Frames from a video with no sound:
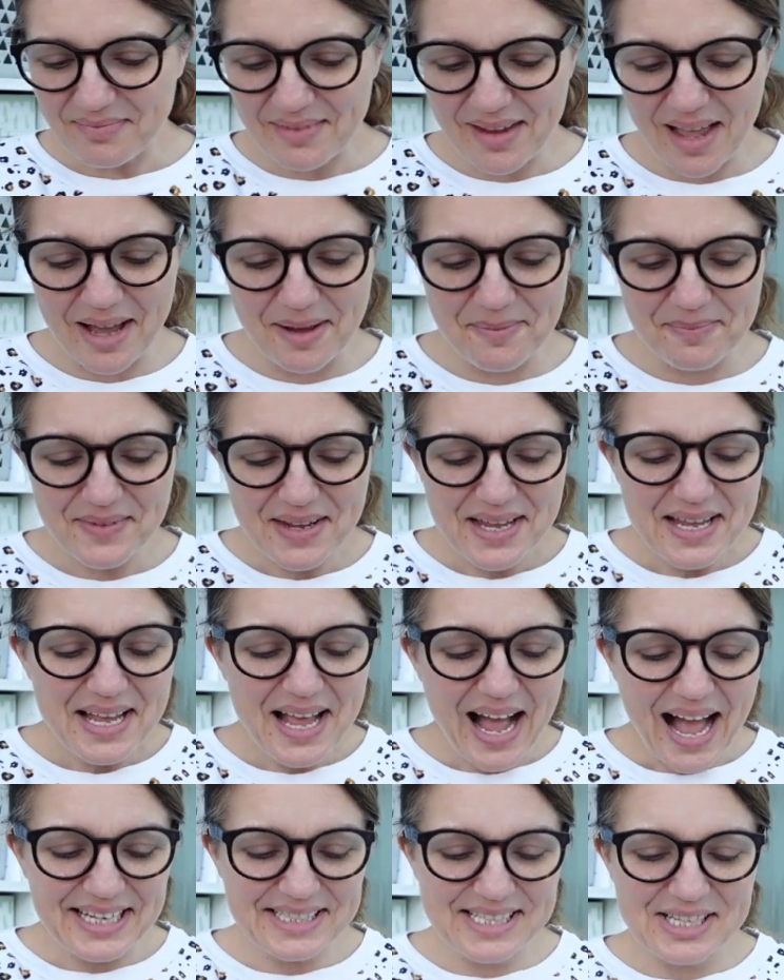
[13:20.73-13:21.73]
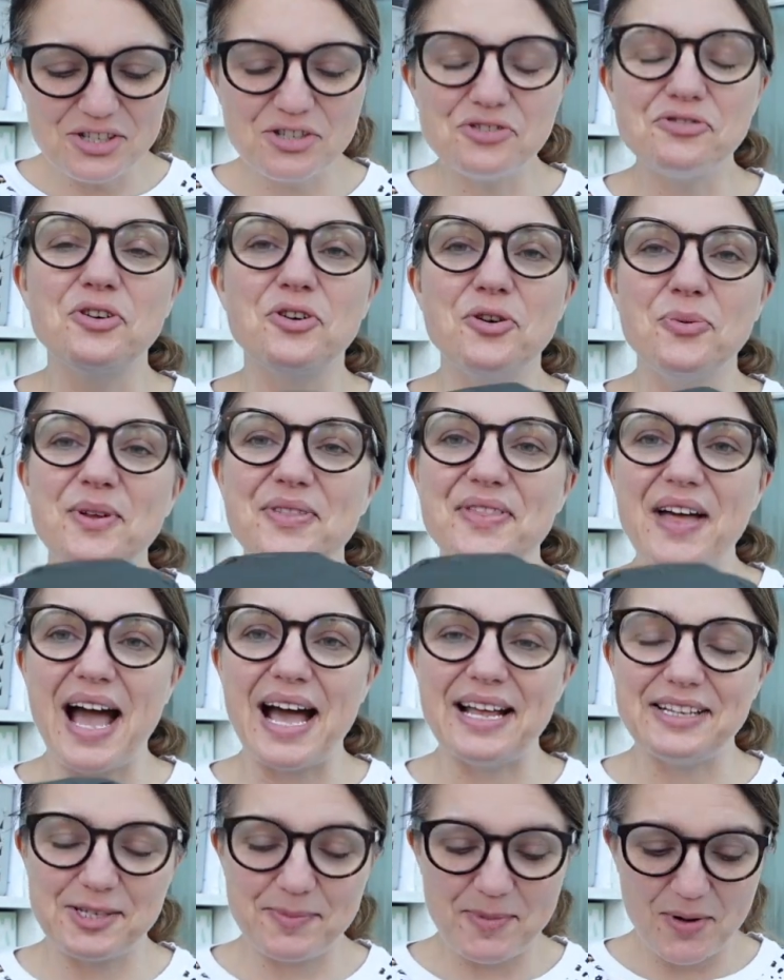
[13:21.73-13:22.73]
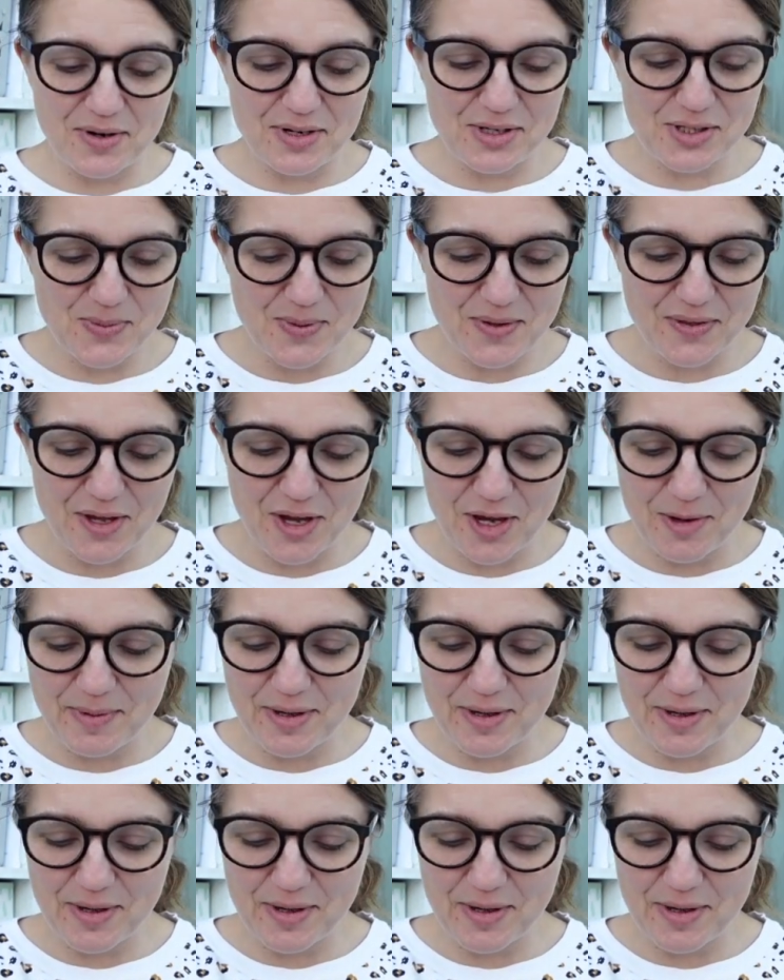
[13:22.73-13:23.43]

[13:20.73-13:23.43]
I did struggle with the hat, to be honest with you,